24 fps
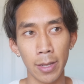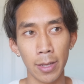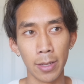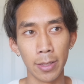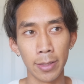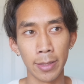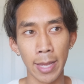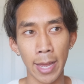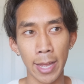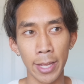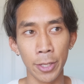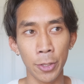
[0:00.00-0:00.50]

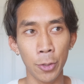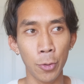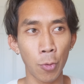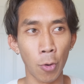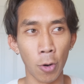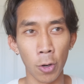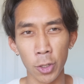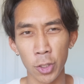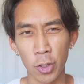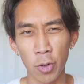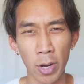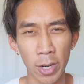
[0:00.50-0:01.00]
that you
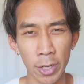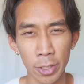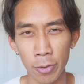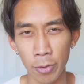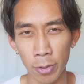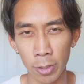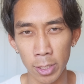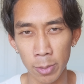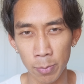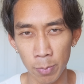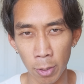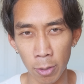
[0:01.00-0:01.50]
are trying to
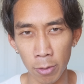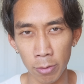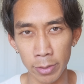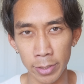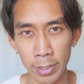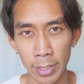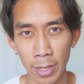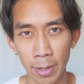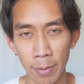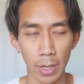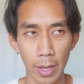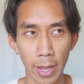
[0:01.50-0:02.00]
expose
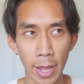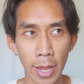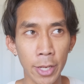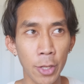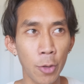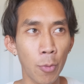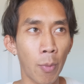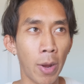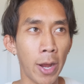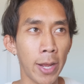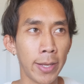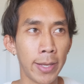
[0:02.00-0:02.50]
them. And you
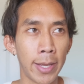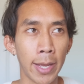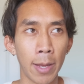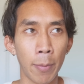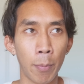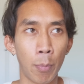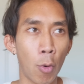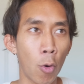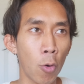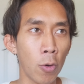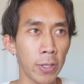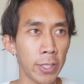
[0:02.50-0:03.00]
might get
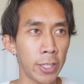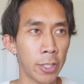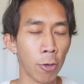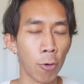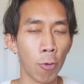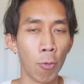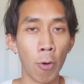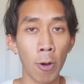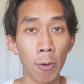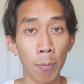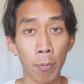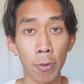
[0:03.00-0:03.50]

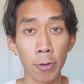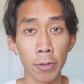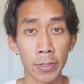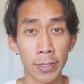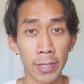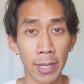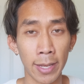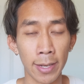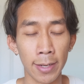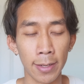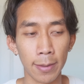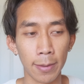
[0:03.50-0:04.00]

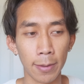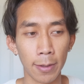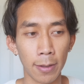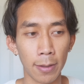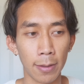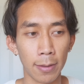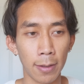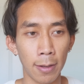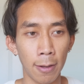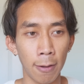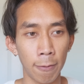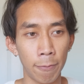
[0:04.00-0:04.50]
0.01%
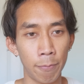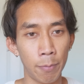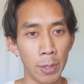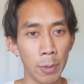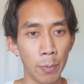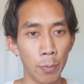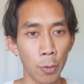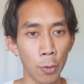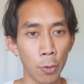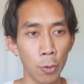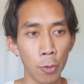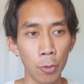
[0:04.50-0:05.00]
of
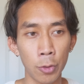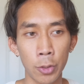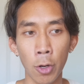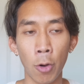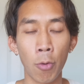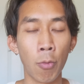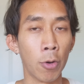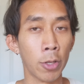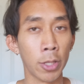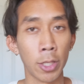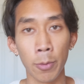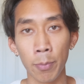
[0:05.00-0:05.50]
people who don't
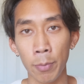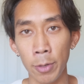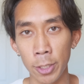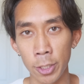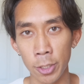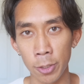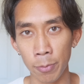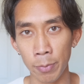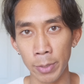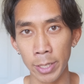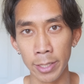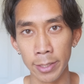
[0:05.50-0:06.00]
want their
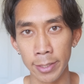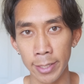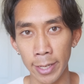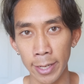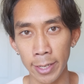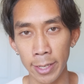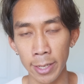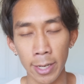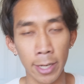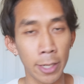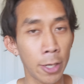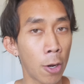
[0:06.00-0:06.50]
picture being
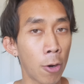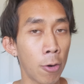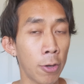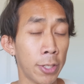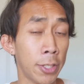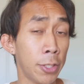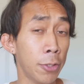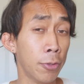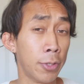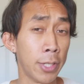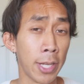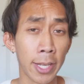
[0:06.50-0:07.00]
taken and
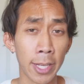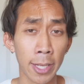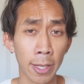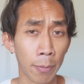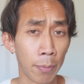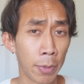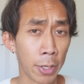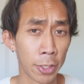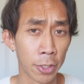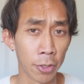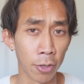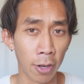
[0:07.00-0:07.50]
notice you taking a
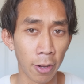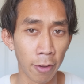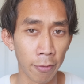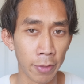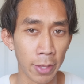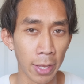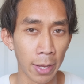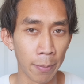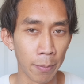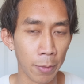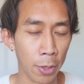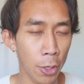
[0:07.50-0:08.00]
picture of
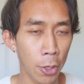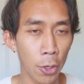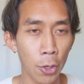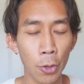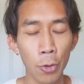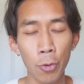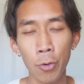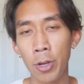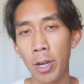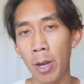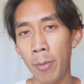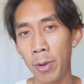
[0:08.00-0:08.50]
them,
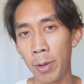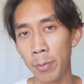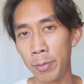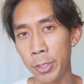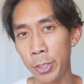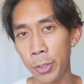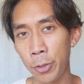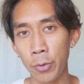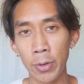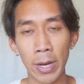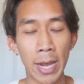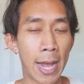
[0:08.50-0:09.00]
who come up to
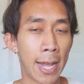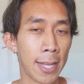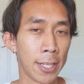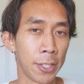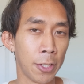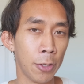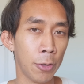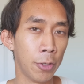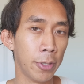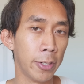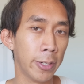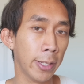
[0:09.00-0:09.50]
you and ask
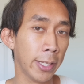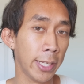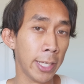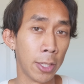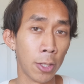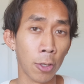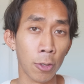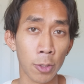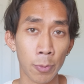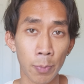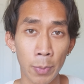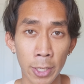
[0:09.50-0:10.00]
you to delete
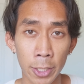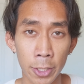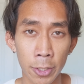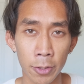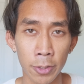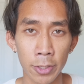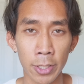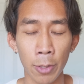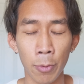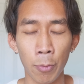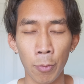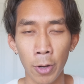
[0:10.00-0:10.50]
those
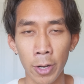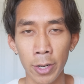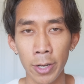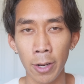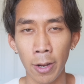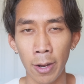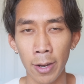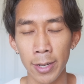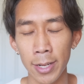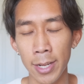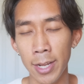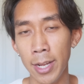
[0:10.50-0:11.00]
pictures and
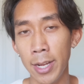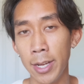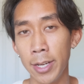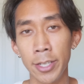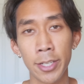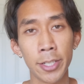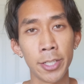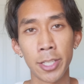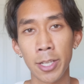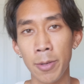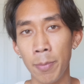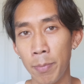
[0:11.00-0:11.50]
whatnot.
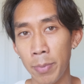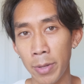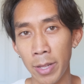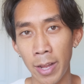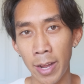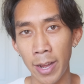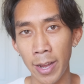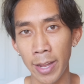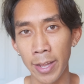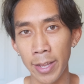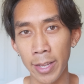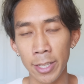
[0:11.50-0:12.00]
Just
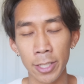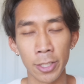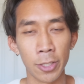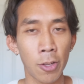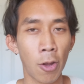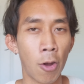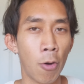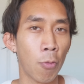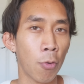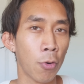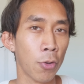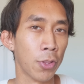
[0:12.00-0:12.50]
comply. It's
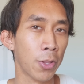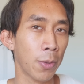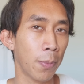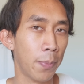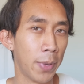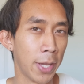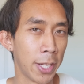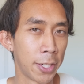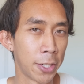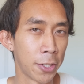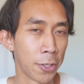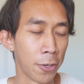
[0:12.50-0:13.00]
not worth the
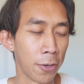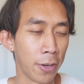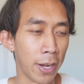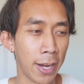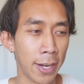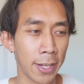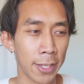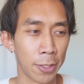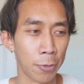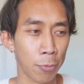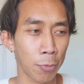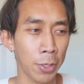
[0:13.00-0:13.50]
picture, and
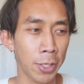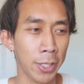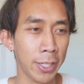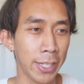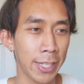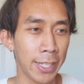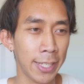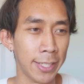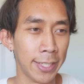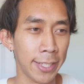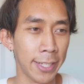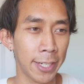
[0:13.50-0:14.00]
it's really
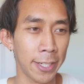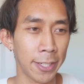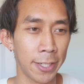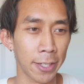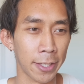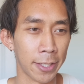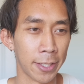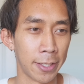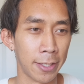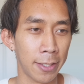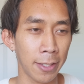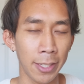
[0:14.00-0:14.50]
easy to
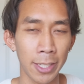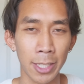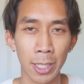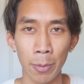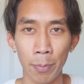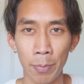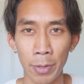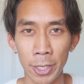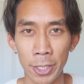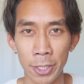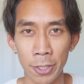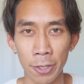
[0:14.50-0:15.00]
just delete the
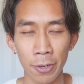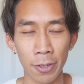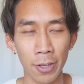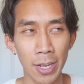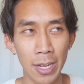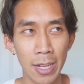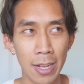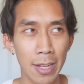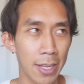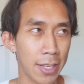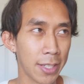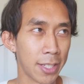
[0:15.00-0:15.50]
picture.
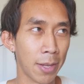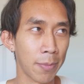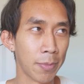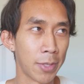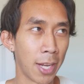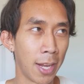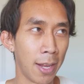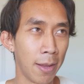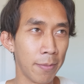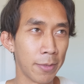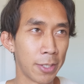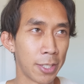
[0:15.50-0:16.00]

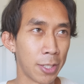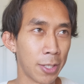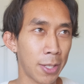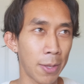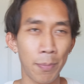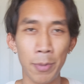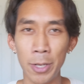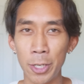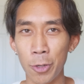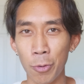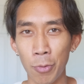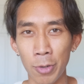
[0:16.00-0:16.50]
Sometimes the
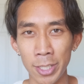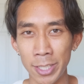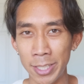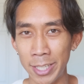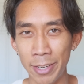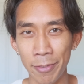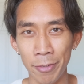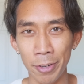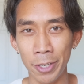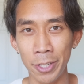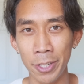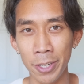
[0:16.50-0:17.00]
picture wasn't
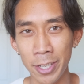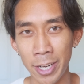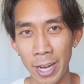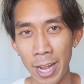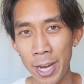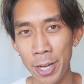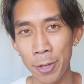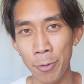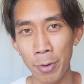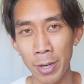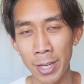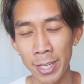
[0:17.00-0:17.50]
even good
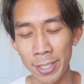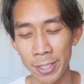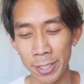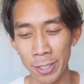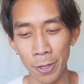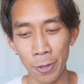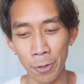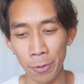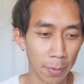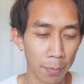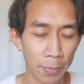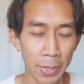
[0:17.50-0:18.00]
anyway.
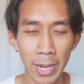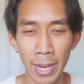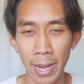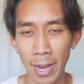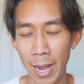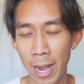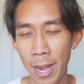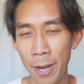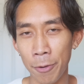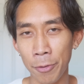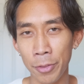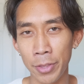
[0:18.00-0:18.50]
But yeah,
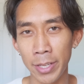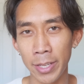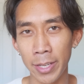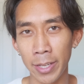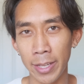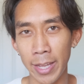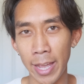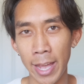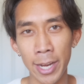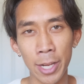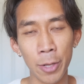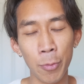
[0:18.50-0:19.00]
I don't
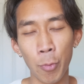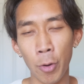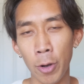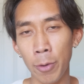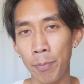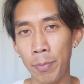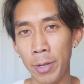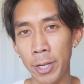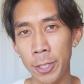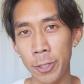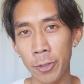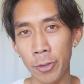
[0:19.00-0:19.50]
think any one
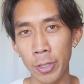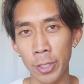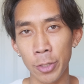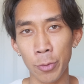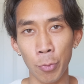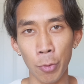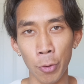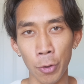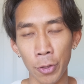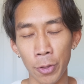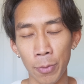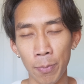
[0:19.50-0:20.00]
picture is
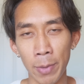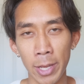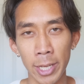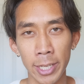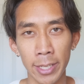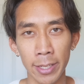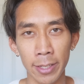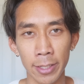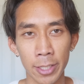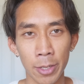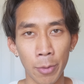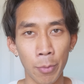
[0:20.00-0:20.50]
worth
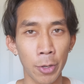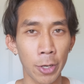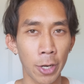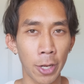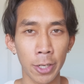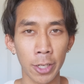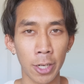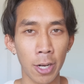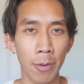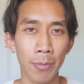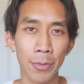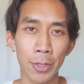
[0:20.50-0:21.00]
making someone
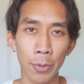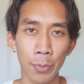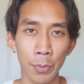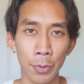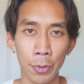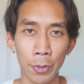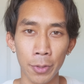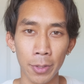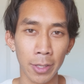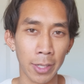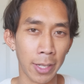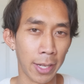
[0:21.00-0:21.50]

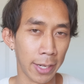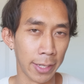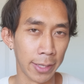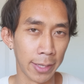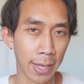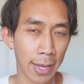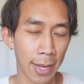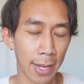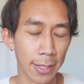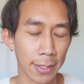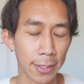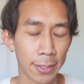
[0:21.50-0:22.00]
uncomfortable like
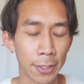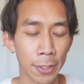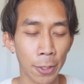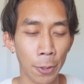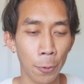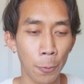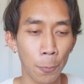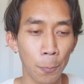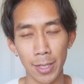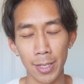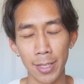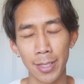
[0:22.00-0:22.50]
that.
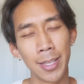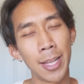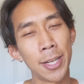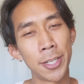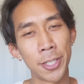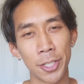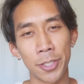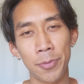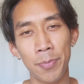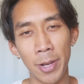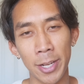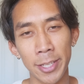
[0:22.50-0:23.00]
So that's
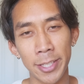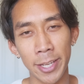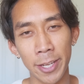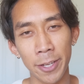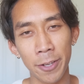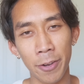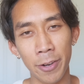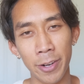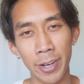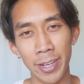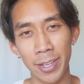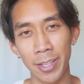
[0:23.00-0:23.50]
just my take
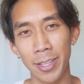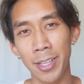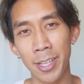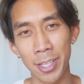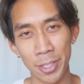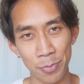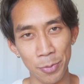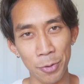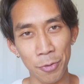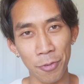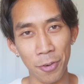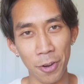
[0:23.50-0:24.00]
on it.
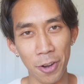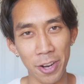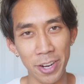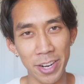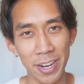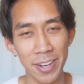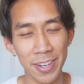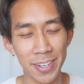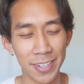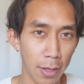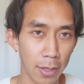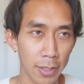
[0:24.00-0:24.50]
Let's move on.
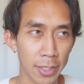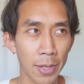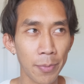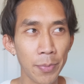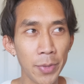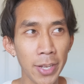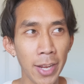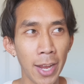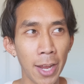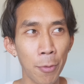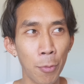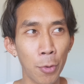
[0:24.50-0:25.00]

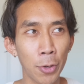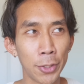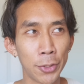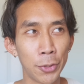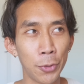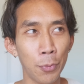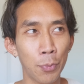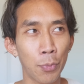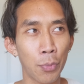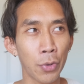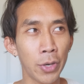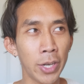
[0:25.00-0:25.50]
Something I want to
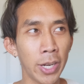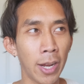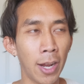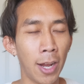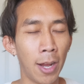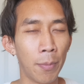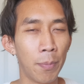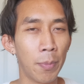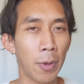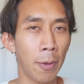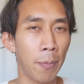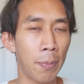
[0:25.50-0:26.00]
bring
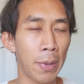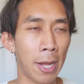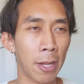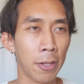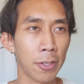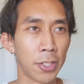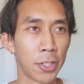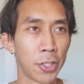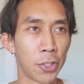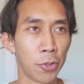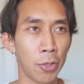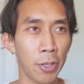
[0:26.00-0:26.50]
up
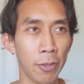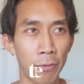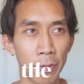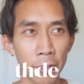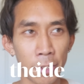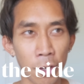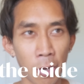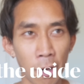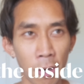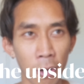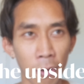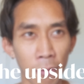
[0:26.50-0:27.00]
about street
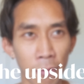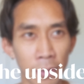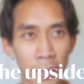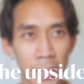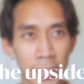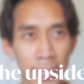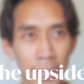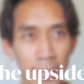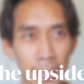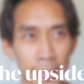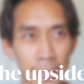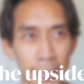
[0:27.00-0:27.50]
photography
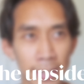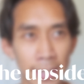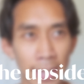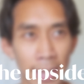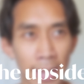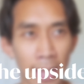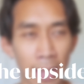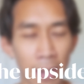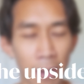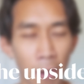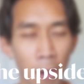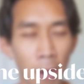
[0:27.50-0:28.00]
is
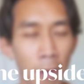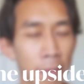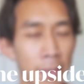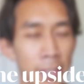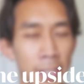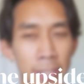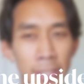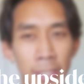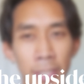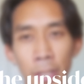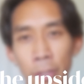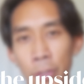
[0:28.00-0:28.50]
that
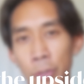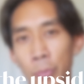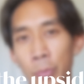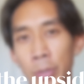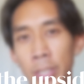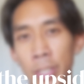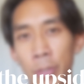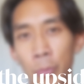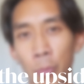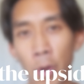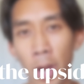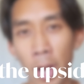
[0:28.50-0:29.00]
obviously there's a
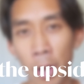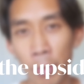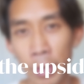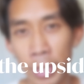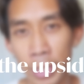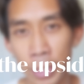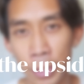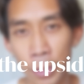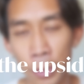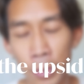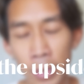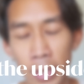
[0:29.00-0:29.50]
reason why we
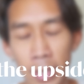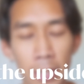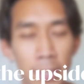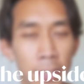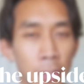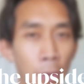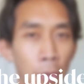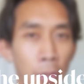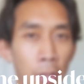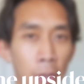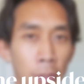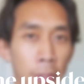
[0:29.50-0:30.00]
do it.
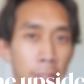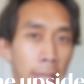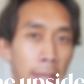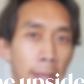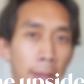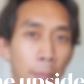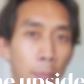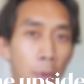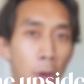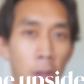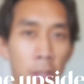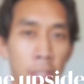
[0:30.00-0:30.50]
So there's a
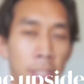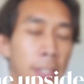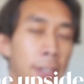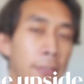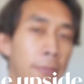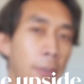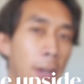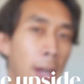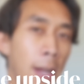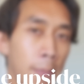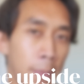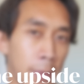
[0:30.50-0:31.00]

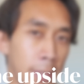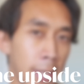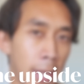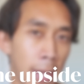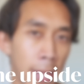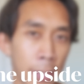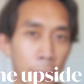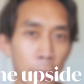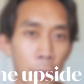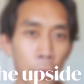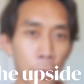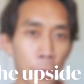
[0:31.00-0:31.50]
positive
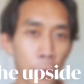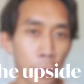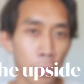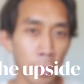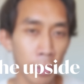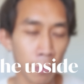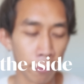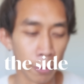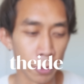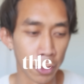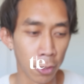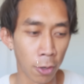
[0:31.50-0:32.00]
upside to
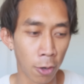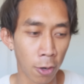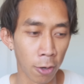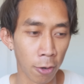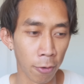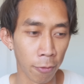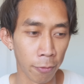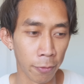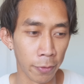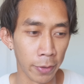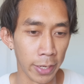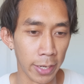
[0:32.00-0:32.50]
street
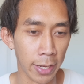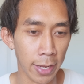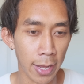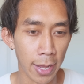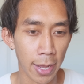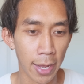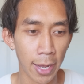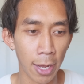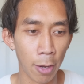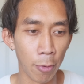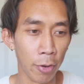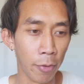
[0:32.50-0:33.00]
photography.
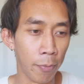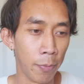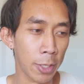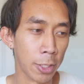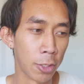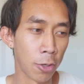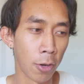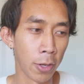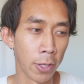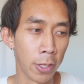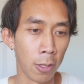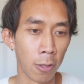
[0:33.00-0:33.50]
And we've been
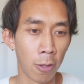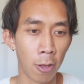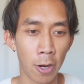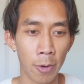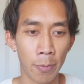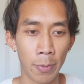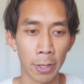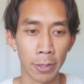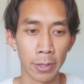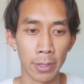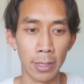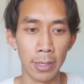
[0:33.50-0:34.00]
talking a lot
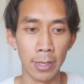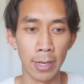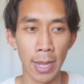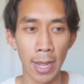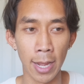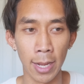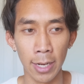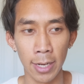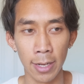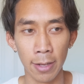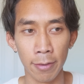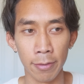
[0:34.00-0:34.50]
about the
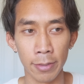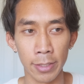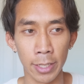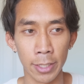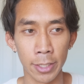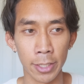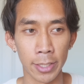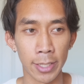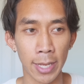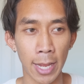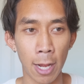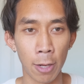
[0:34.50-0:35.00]
negatives and
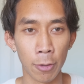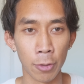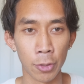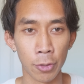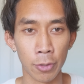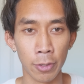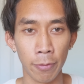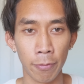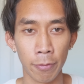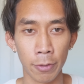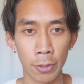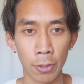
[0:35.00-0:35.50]
just how
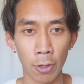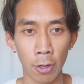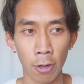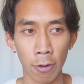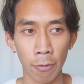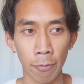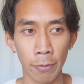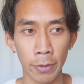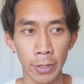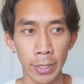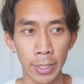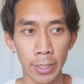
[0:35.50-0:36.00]
street
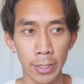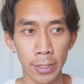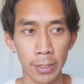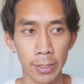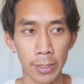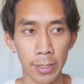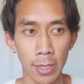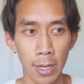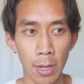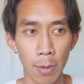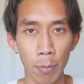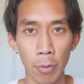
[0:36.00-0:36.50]
photography is
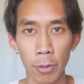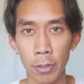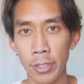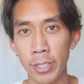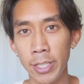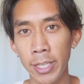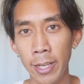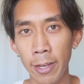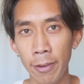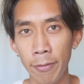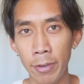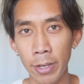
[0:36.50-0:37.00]

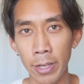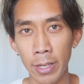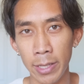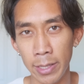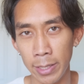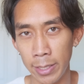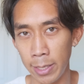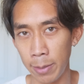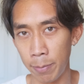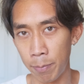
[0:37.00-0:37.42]
perceived in the